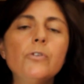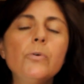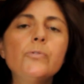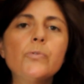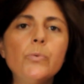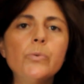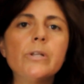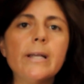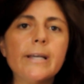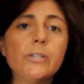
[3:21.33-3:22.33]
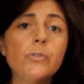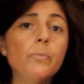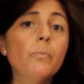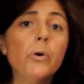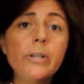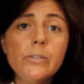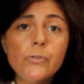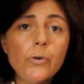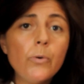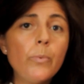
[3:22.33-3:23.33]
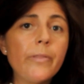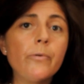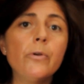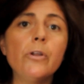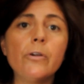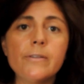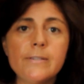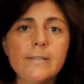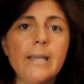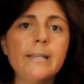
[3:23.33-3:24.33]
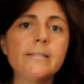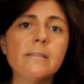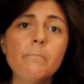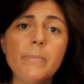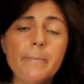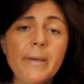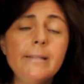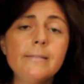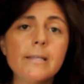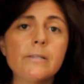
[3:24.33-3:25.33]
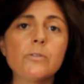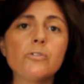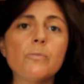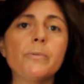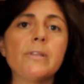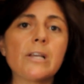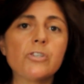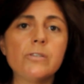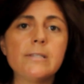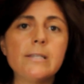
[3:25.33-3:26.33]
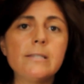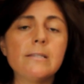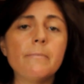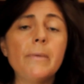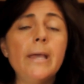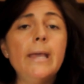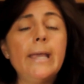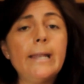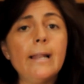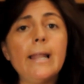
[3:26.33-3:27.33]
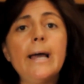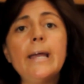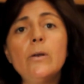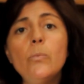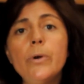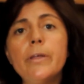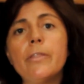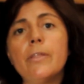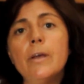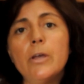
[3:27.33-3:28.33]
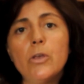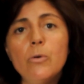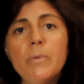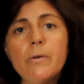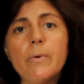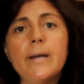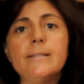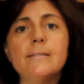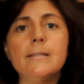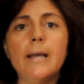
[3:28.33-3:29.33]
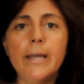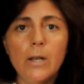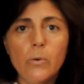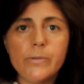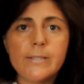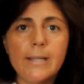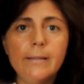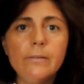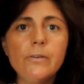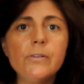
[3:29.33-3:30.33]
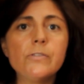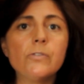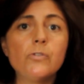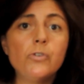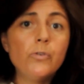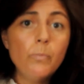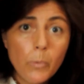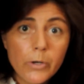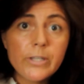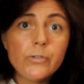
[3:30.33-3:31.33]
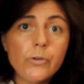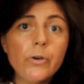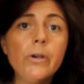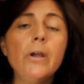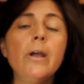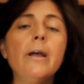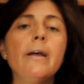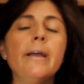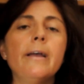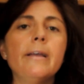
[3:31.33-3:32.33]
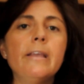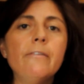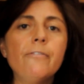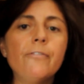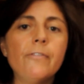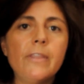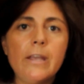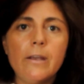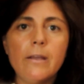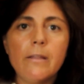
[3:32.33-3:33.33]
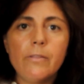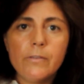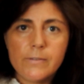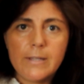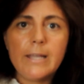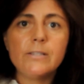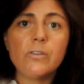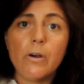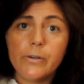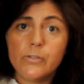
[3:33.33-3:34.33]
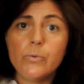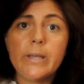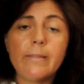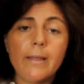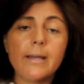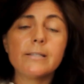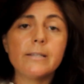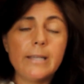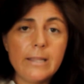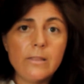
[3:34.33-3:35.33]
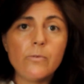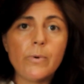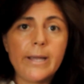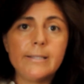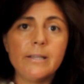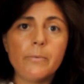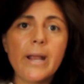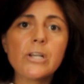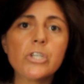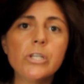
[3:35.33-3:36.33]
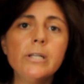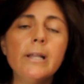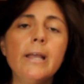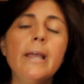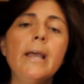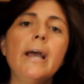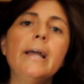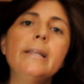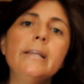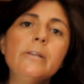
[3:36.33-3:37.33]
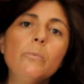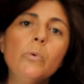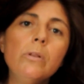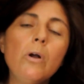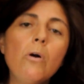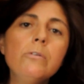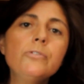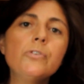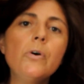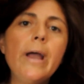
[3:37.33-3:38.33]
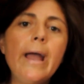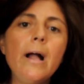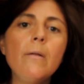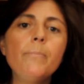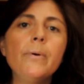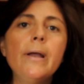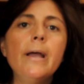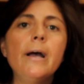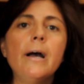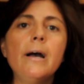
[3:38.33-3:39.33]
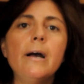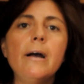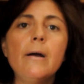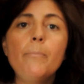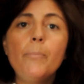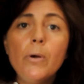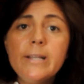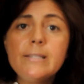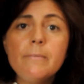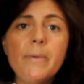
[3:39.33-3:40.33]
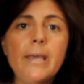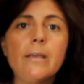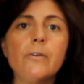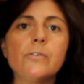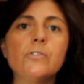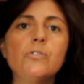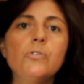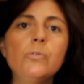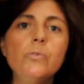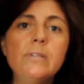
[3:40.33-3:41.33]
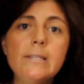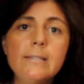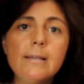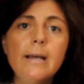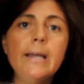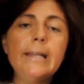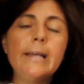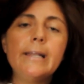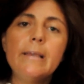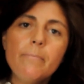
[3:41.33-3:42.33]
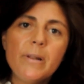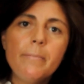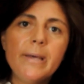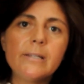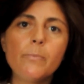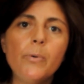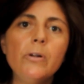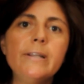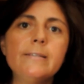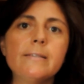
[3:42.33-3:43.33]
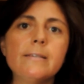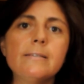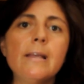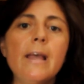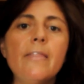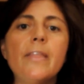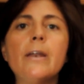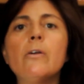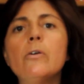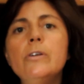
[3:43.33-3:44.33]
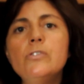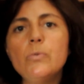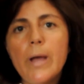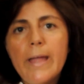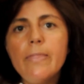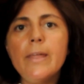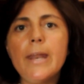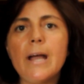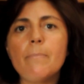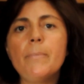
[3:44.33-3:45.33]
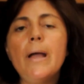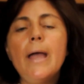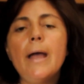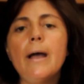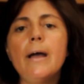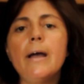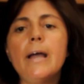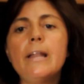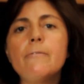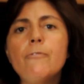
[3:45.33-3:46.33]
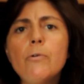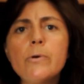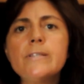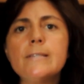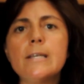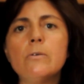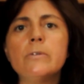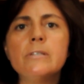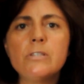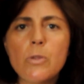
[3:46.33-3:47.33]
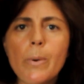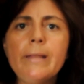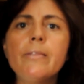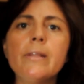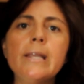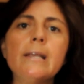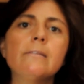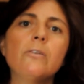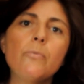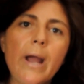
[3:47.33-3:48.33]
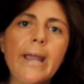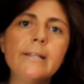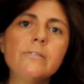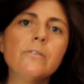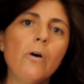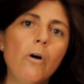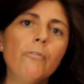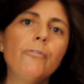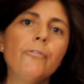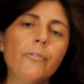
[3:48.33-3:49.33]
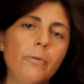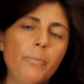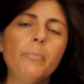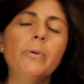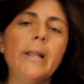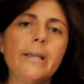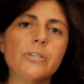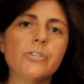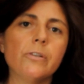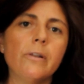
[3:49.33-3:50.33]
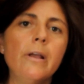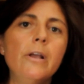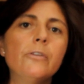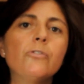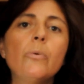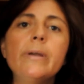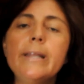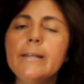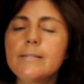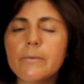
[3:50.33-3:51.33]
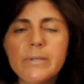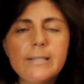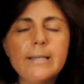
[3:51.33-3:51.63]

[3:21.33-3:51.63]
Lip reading: those who would like to monitor whether or not the state is implementing a social protection system in line with human rights and ILO standards, to monitor if the states are doing that in the right direction. And it will also help policymakers to design and implement policies that are going to end up enforcing or strengthening the rights of the population. So it is